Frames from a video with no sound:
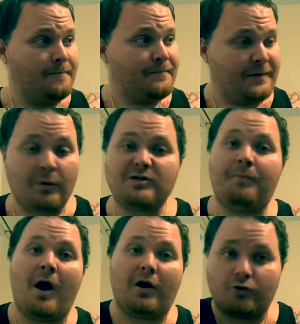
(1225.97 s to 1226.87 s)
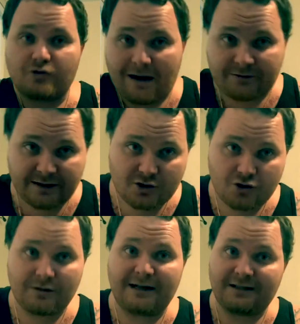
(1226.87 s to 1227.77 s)
there was puddles out there
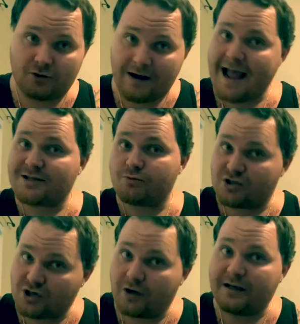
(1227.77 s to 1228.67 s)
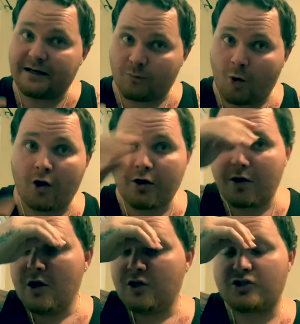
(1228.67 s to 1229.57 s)
too, like the grass was sunken in water,
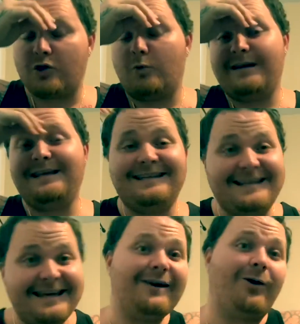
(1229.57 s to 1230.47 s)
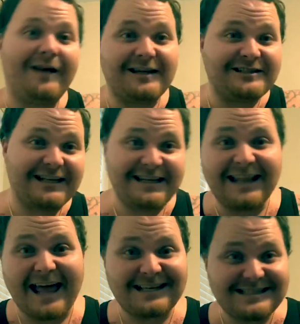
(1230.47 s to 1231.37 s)
so when he did all that shit, he
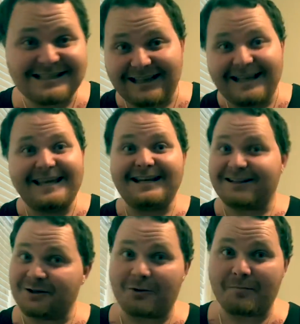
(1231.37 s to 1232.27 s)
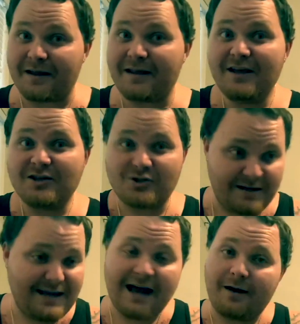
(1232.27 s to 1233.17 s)
like slid a little bit, so he
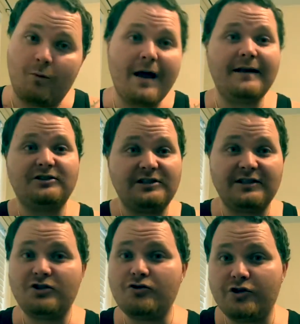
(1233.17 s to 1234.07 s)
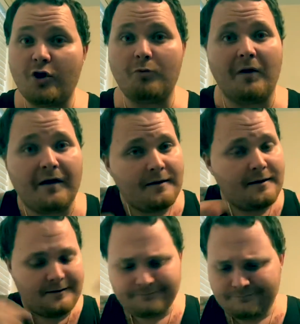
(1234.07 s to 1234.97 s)
got up wet and shit too, you know. But
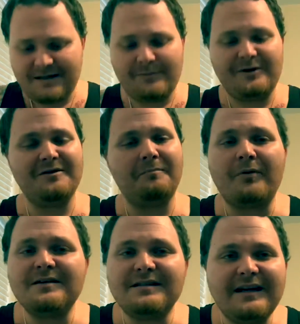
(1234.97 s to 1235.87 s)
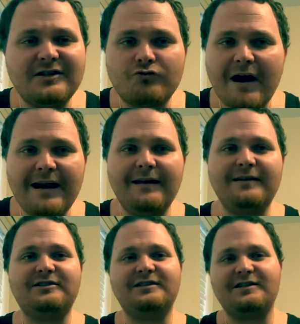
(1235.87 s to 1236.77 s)
man, when you're in prison and it's raining
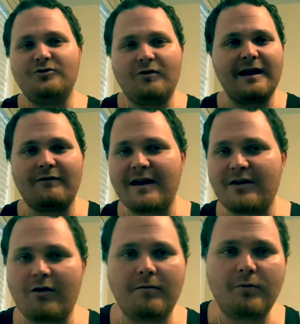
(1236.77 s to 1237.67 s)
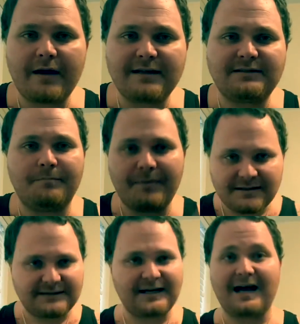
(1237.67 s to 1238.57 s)
and shit and you on that rec yard, boy, that's the
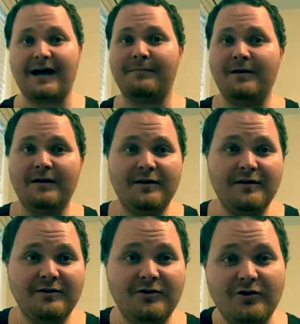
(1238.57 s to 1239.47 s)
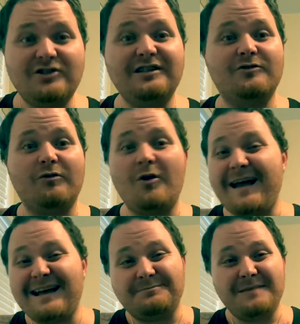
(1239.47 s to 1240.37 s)
best time. You know, you see grown
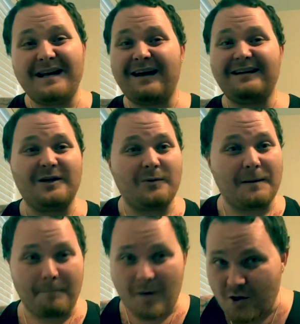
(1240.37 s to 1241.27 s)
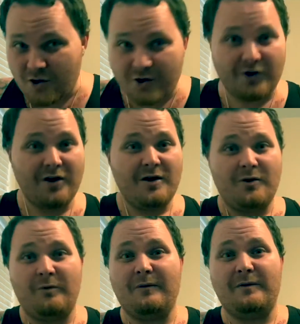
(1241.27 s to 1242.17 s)
ass men out there with murder,
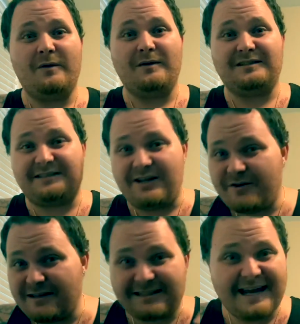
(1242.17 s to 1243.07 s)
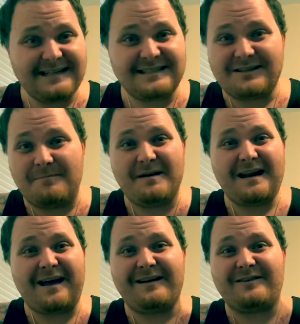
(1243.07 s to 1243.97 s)
With serious cases, done been
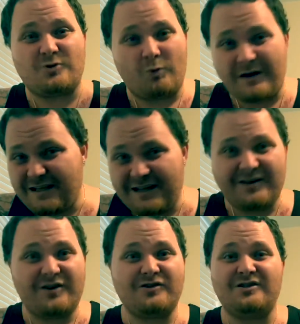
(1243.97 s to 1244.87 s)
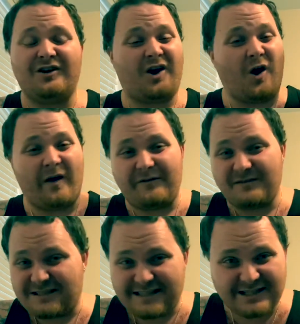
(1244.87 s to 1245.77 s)
down there 20 years, done caught
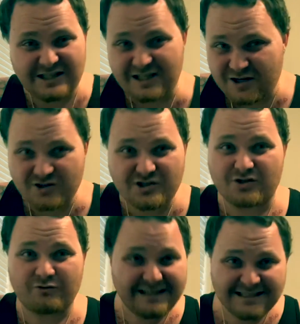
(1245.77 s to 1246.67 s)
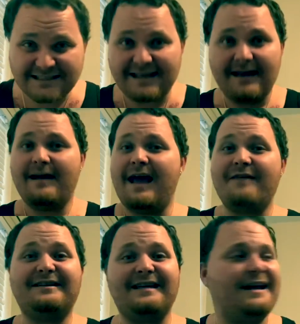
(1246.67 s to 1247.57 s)
60 years just recently,
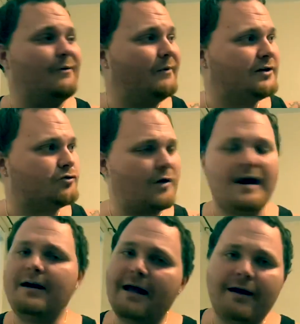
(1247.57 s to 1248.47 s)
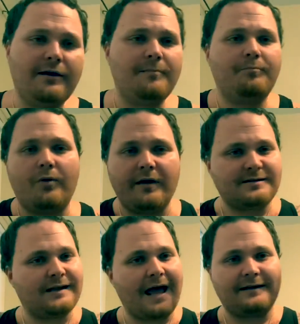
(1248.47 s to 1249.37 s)
everything. And when it's raining out there, boy,
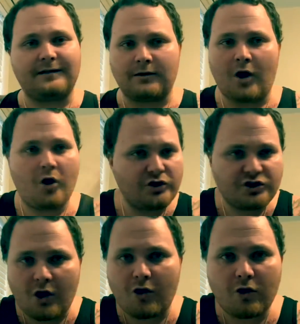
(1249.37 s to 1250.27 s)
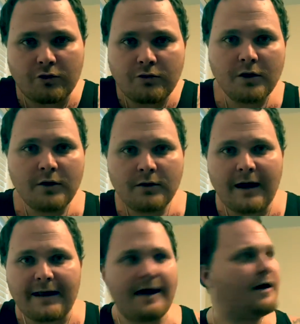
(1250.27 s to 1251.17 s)
it's like the longest yard.
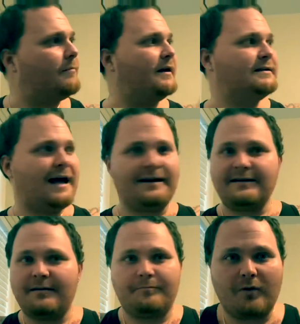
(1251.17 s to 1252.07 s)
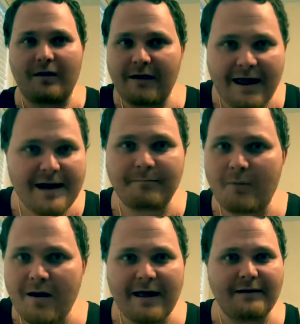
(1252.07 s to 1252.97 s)
Like, everybody's out there, boy, hanging.
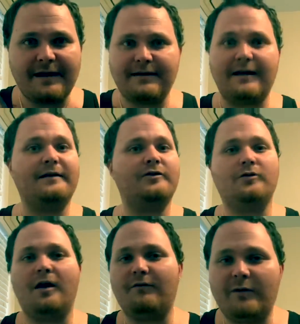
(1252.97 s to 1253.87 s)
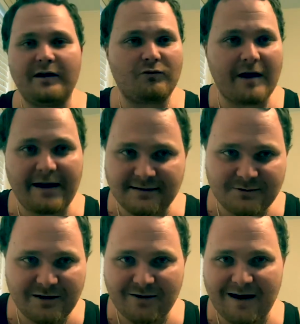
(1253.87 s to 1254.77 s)
Boy, they you love when it rains
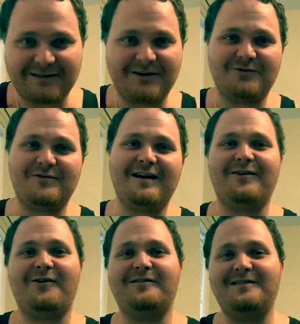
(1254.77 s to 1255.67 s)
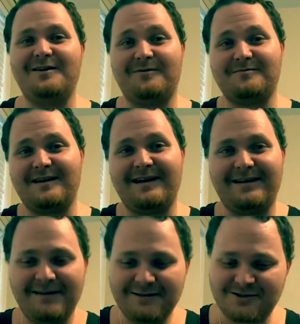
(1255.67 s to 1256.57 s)
when you're out there on the rec yard. You get what I'm saying?
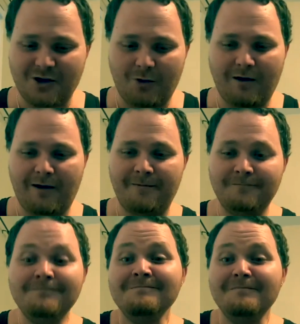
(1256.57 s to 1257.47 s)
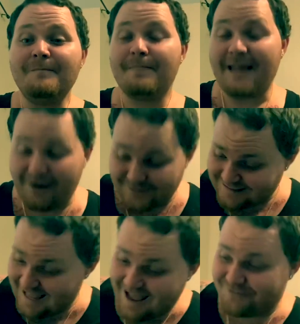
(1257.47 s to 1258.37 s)
So, I was
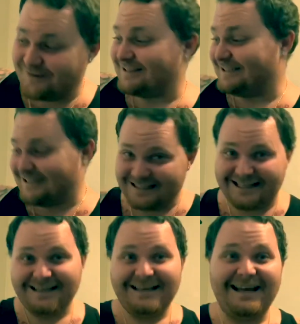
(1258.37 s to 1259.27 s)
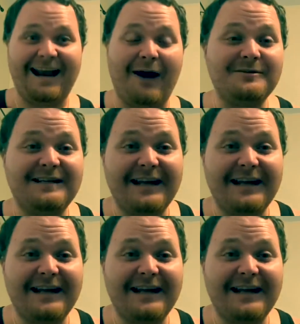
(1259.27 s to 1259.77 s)
laughing and shit, and I was going to